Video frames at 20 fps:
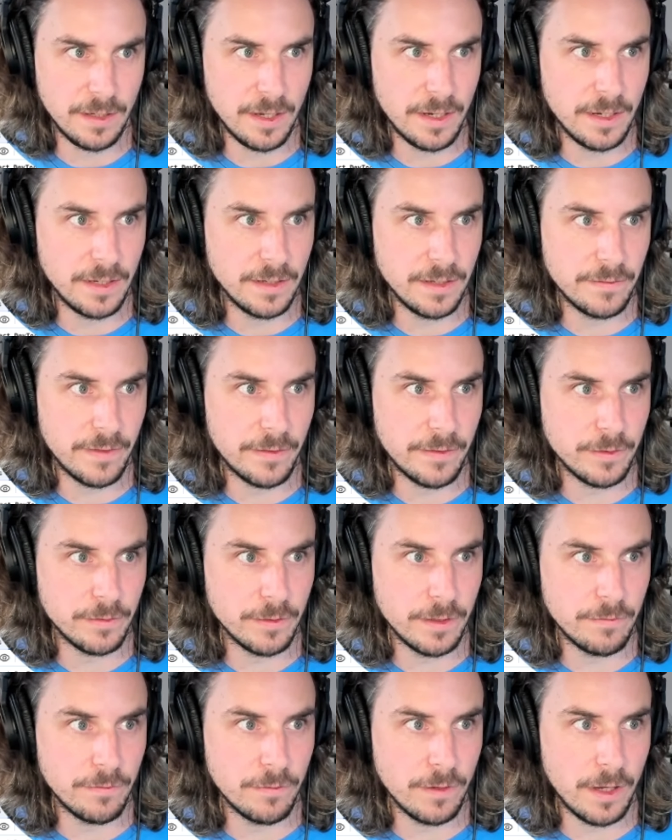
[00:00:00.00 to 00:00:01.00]
I didn't even have to
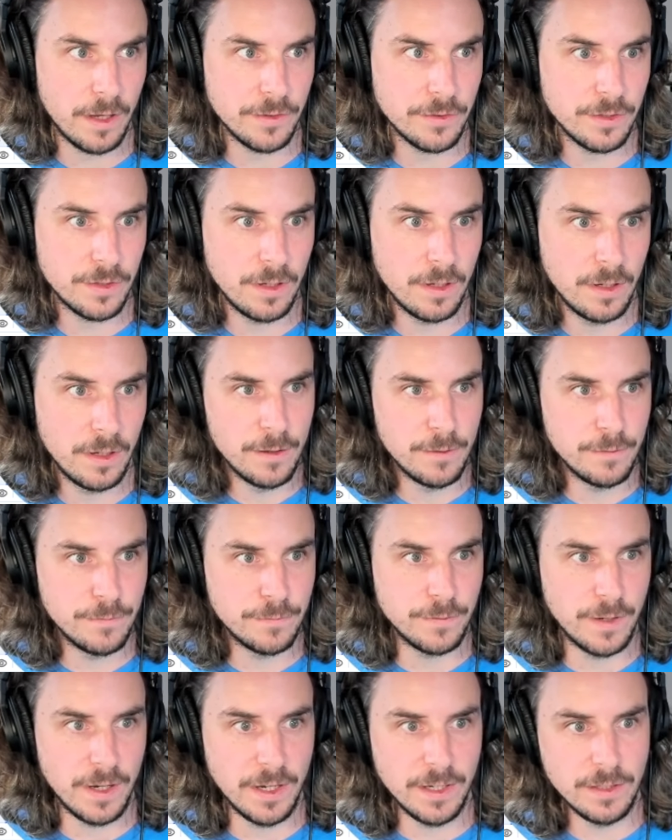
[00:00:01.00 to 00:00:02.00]
refresh.
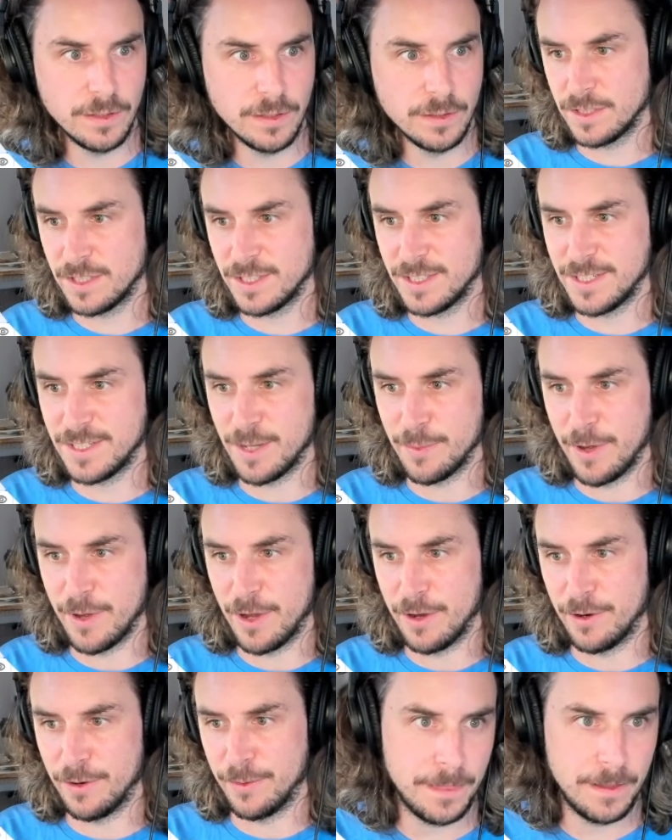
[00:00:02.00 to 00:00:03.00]
Final
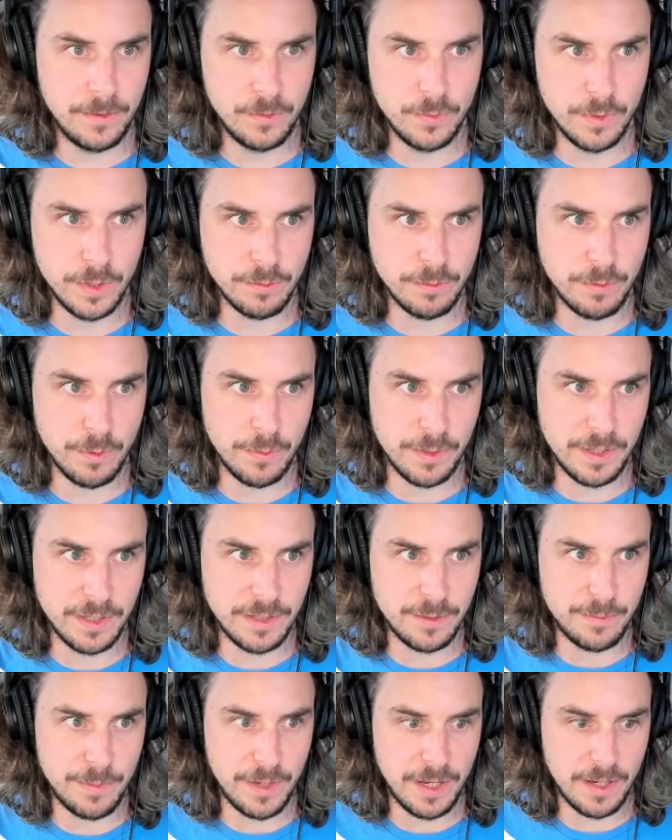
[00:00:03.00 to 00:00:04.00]
demo. What do we want to
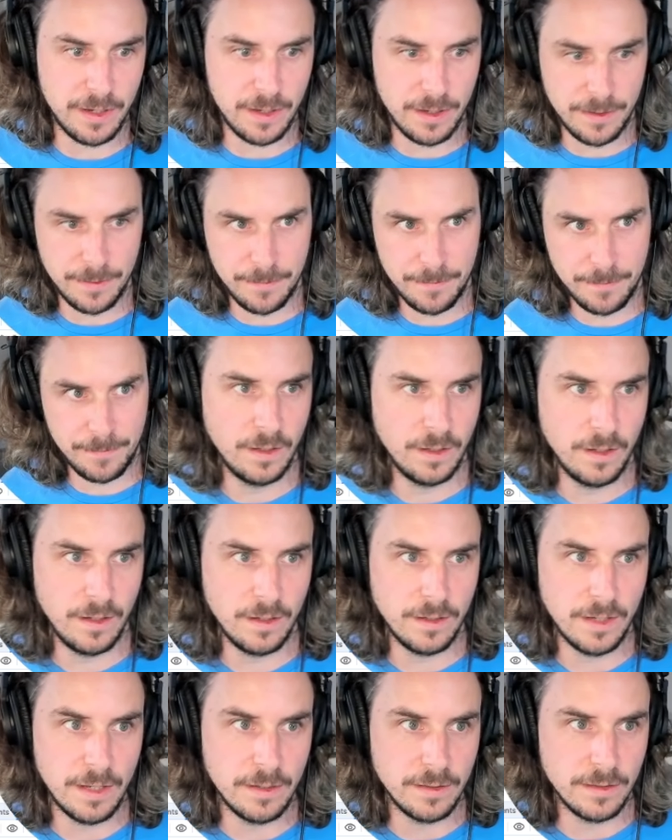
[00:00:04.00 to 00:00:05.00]
debate on? All
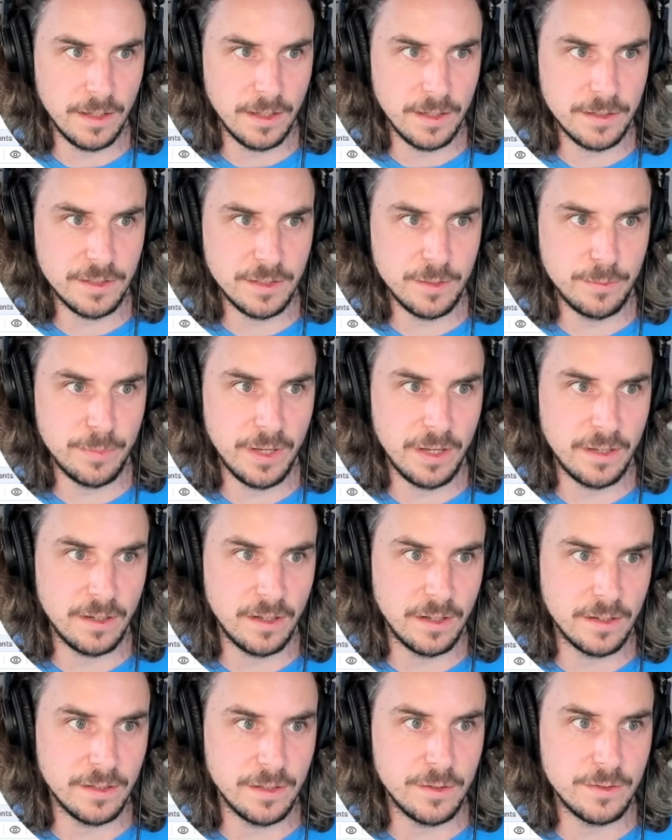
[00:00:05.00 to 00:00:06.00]
right, let's debate
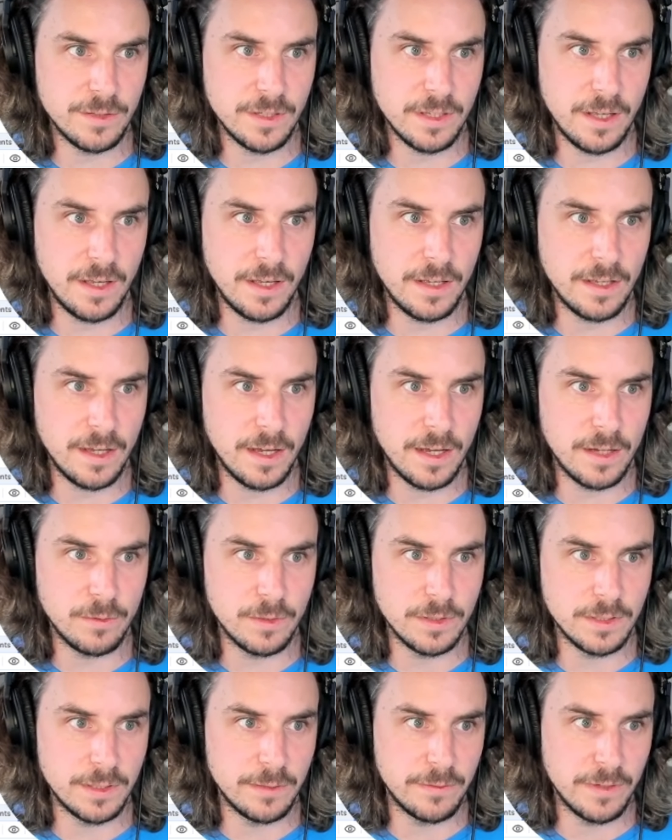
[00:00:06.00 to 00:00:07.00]
on using AI
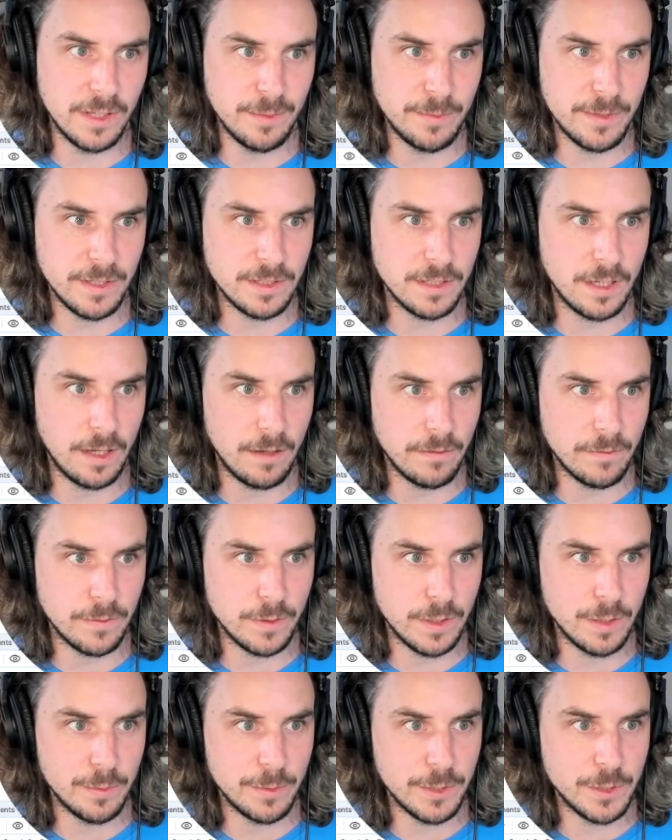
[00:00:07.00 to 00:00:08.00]
while developing
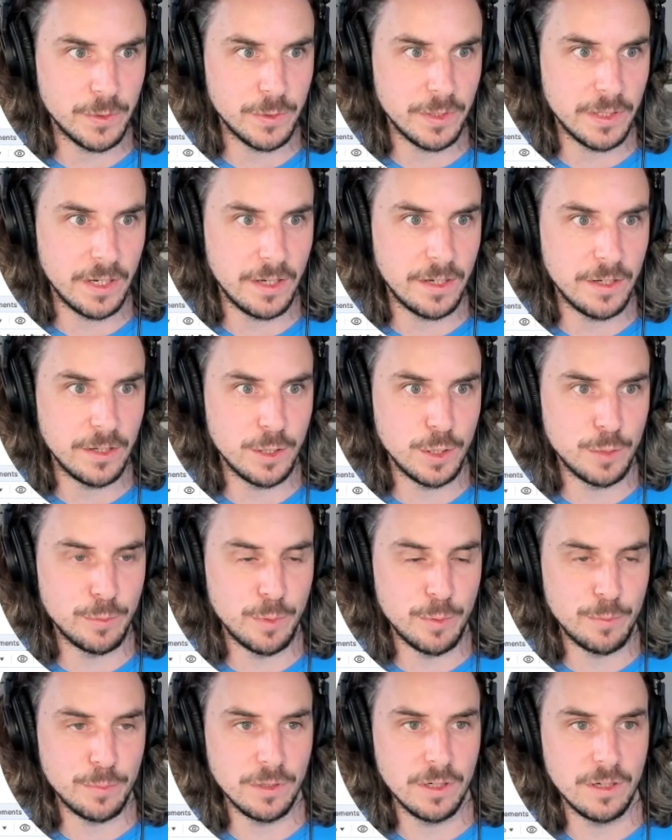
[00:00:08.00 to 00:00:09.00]
software between a
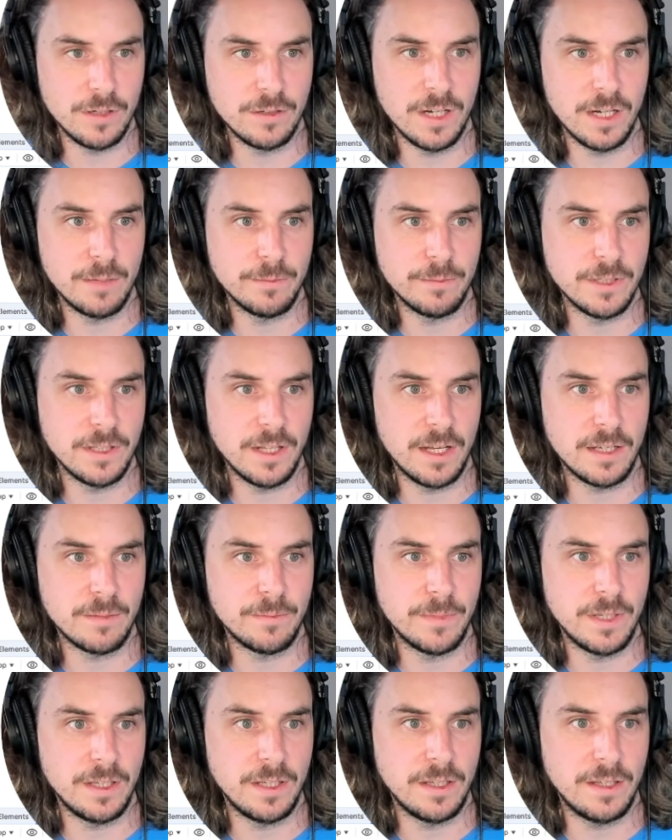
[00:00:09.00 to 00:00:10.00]
noob programmer like
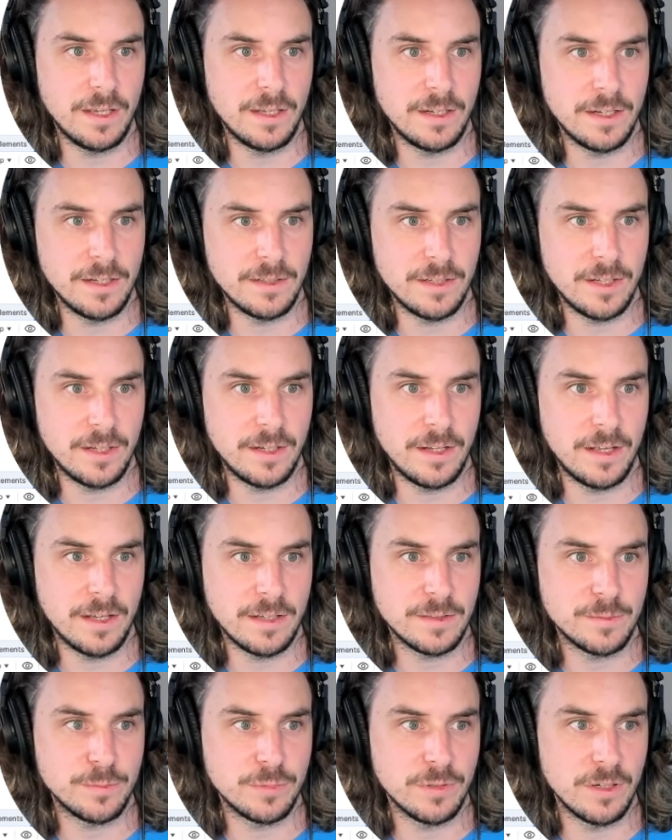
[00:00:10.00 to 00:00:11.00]
me and a
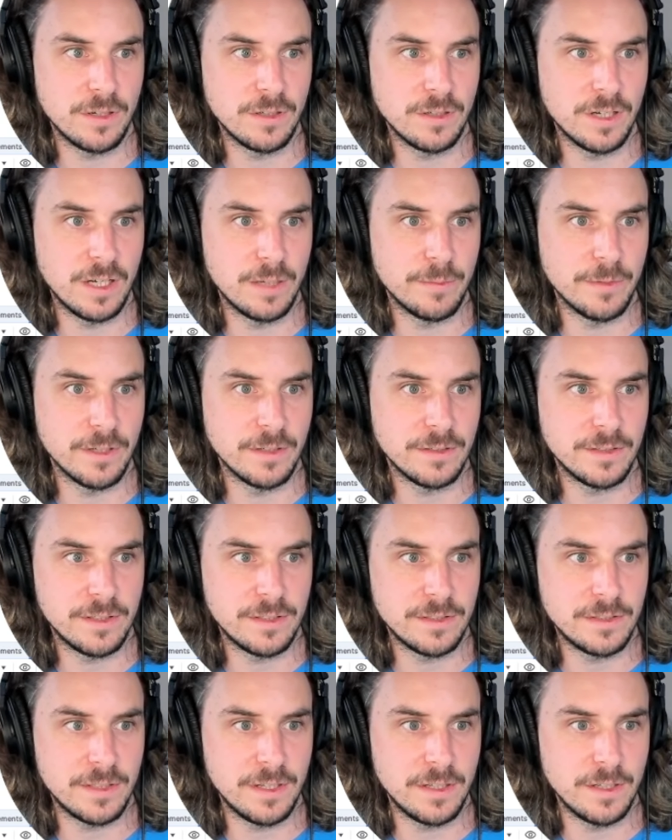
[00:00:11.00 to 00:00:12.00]
10x programmer, a
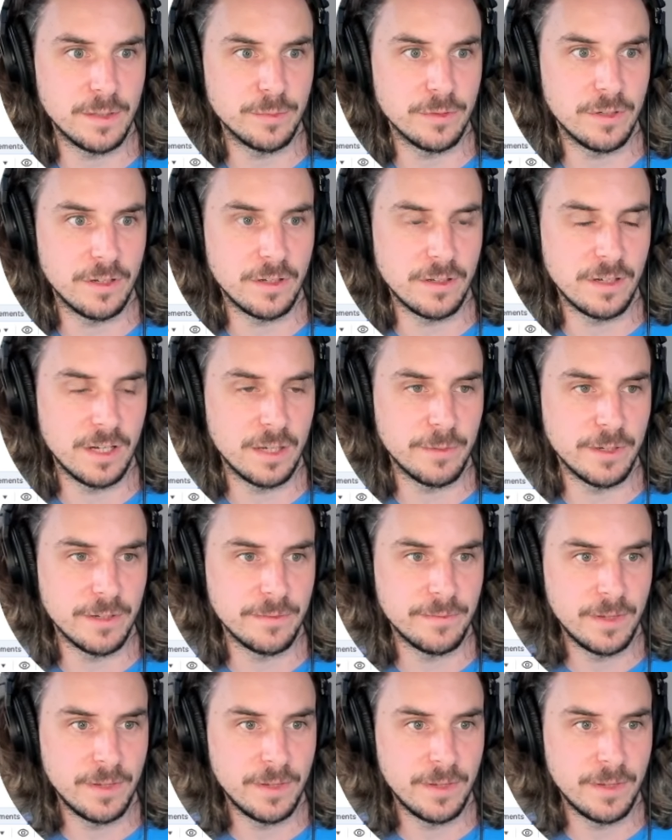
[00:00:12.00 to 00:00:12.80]
senior programmer.